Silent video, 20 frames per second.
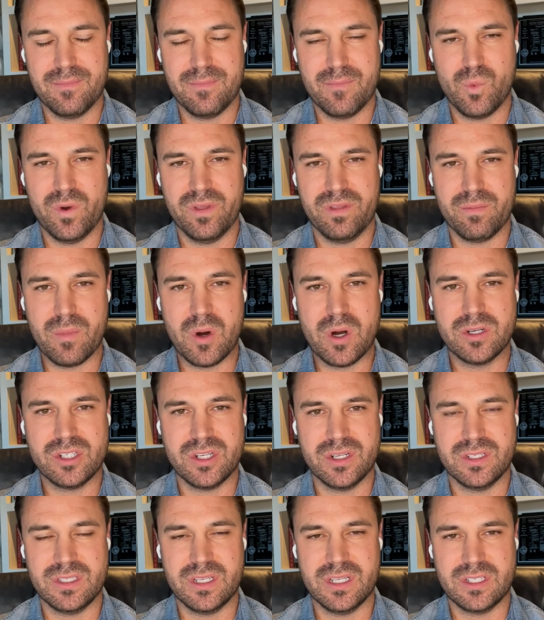with
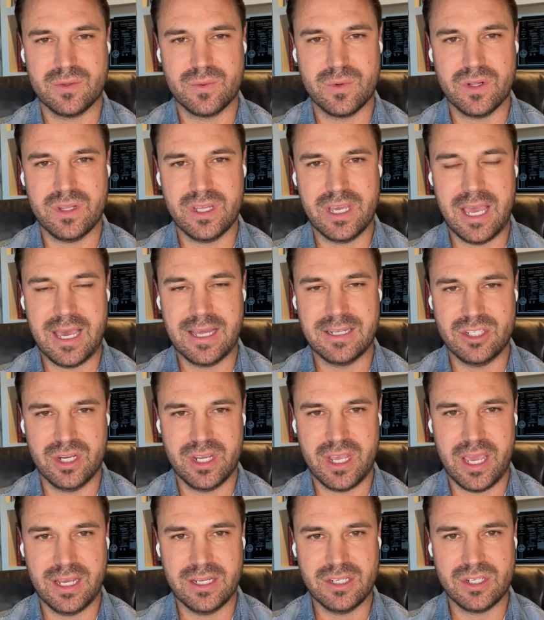merchants, it's really
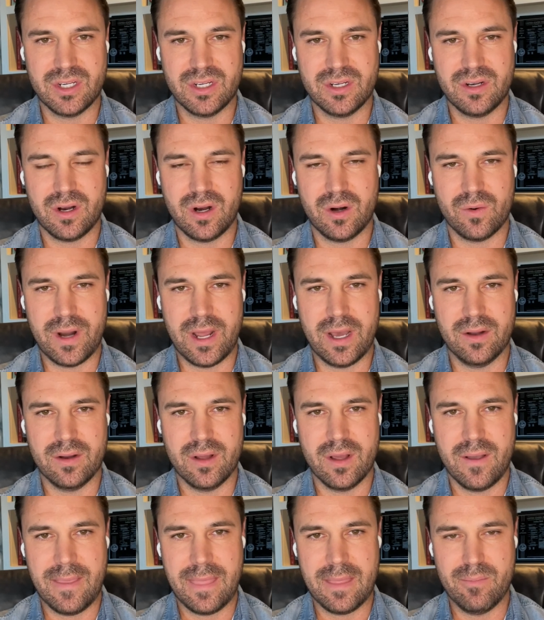education around
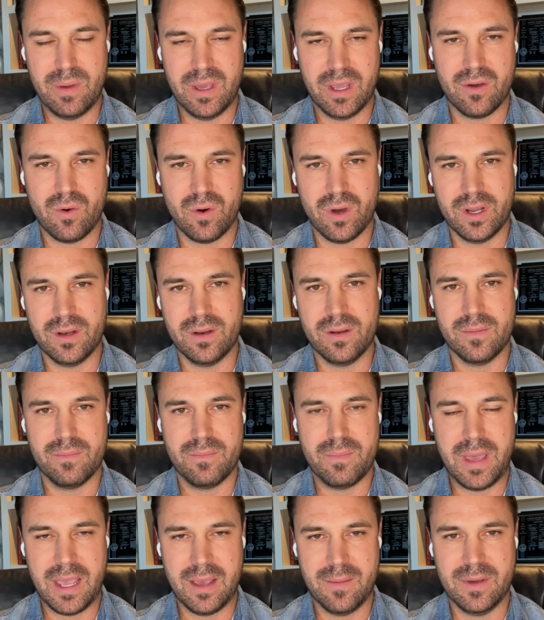Bitcoin
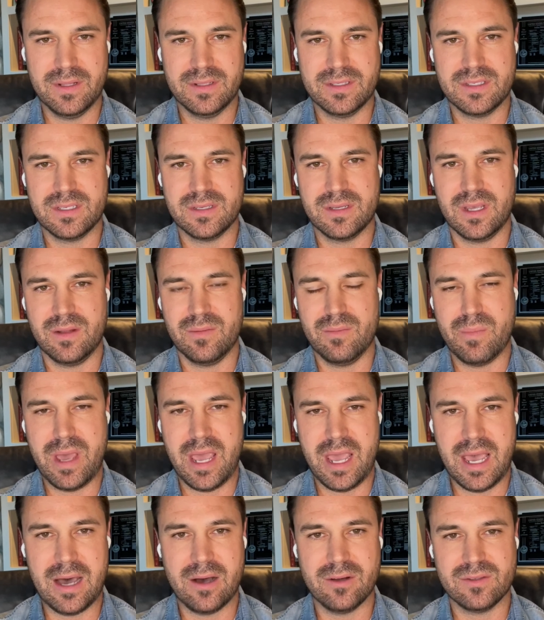payments and
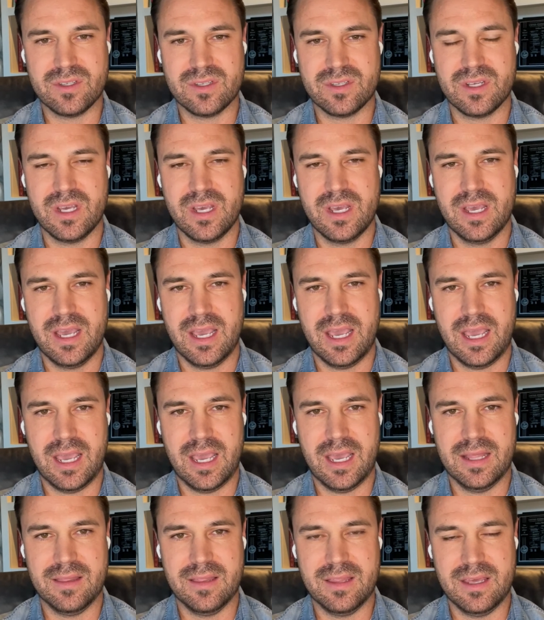payouts
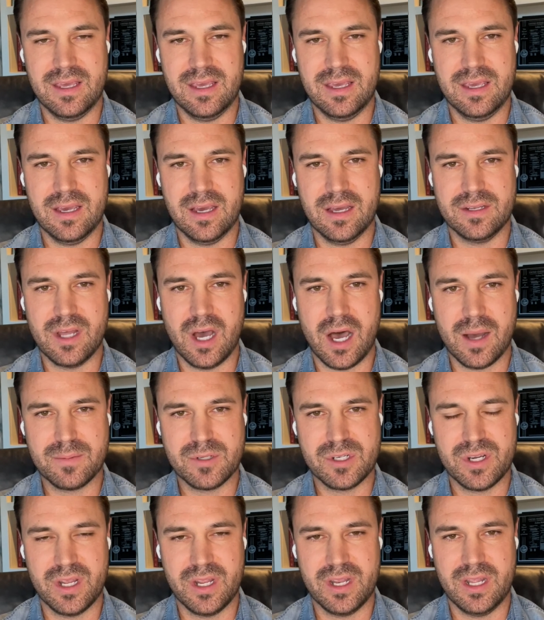and the
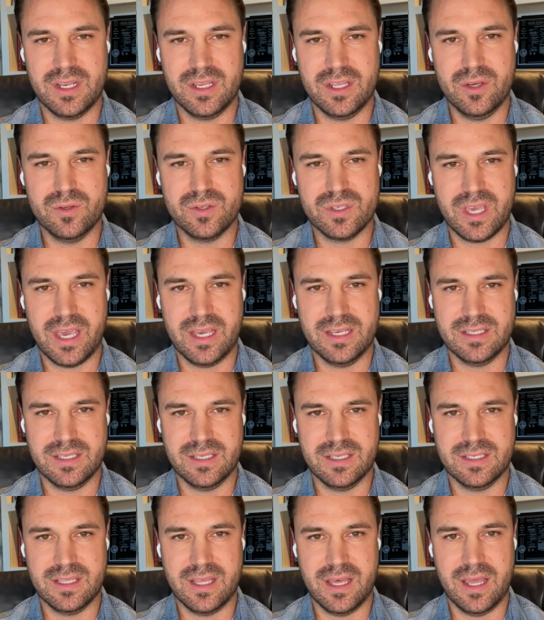adoption and use
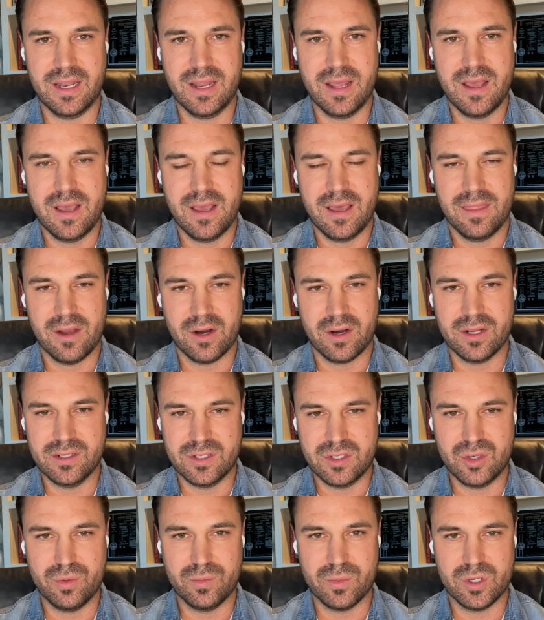cases that their
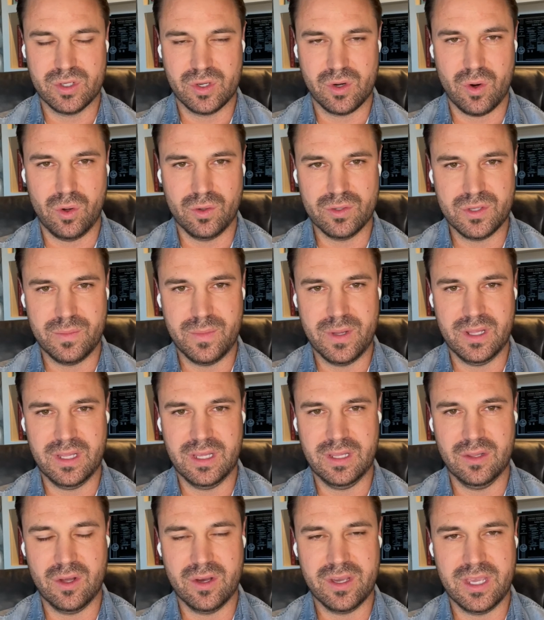consumers are ultimately
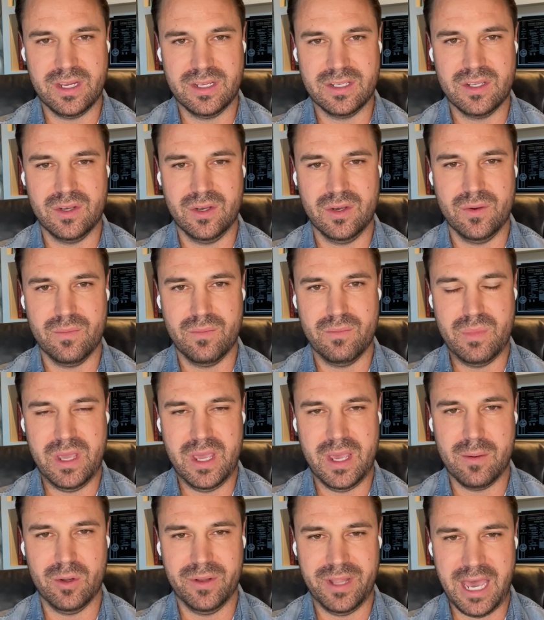looking to be
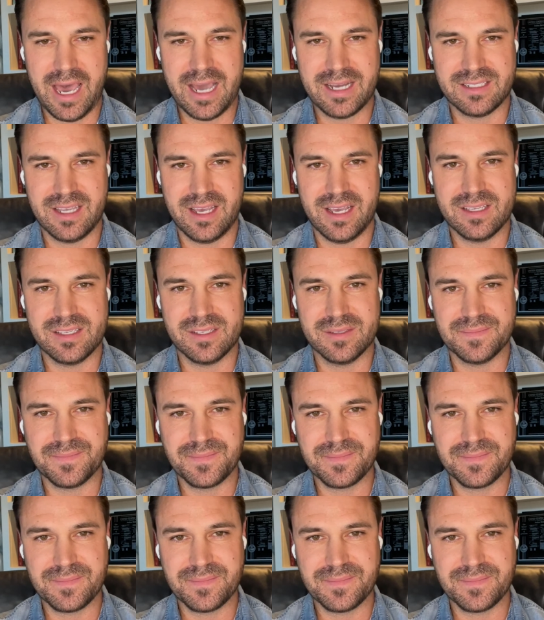able to access.